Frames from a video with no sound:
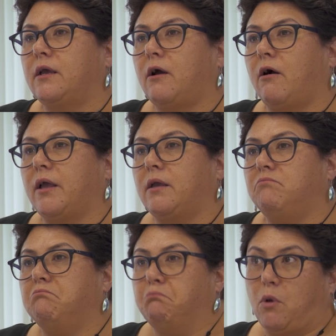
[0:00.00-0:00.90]

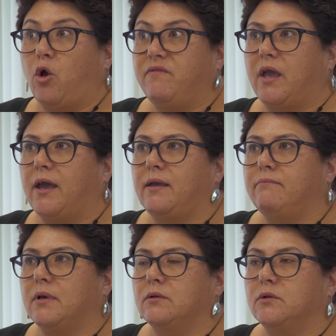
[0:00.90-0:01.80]
I
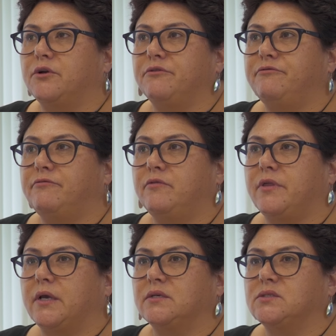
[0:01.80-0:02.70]
overcame a lot of
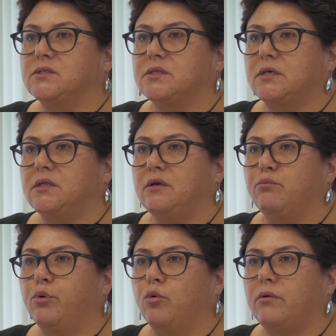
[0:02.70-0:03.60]
things. I think the
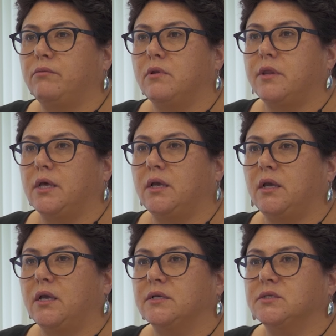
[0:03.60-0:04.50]
important
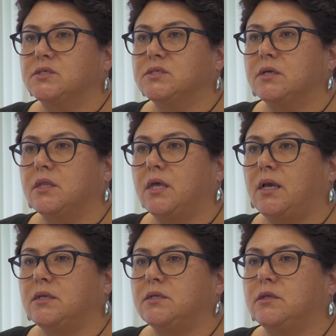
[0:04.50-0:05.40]
thing is
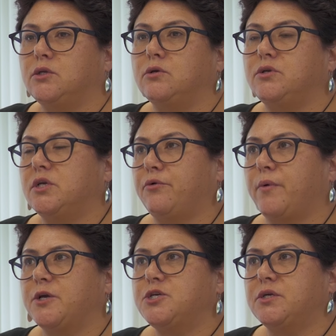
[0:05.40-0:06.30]
that the new
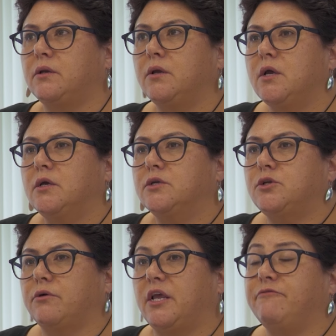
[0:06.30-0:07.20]
generation
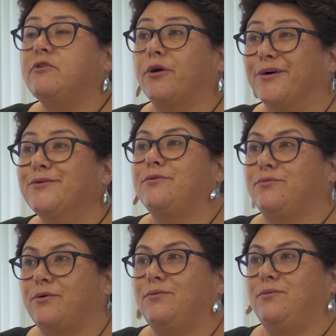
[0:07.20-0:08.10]
don't have to go
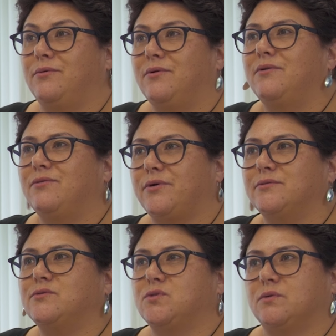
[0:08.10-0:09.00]
through
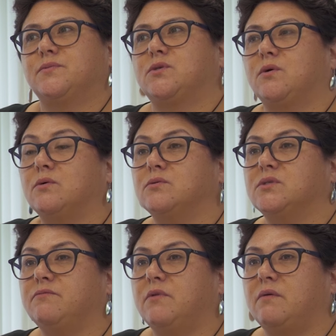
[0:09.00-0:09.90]
those obstacles
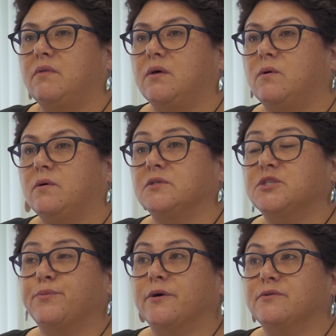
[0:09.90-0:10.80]
and they're not
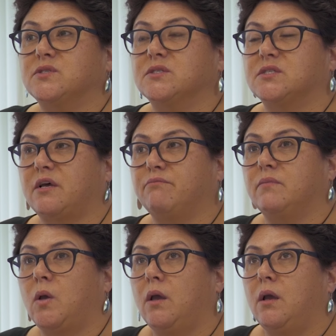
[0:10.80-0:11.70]
exposed to
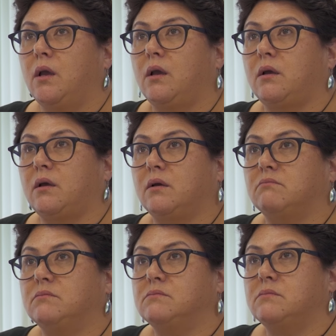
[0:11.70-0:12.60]
some
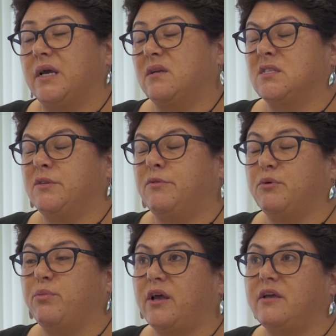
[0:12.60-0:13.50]

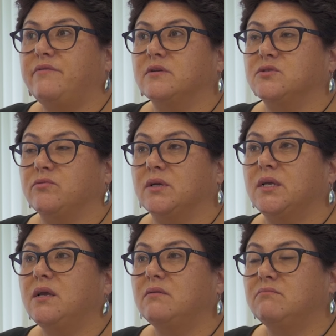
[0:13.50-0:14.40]
unacceptable behaviours, really.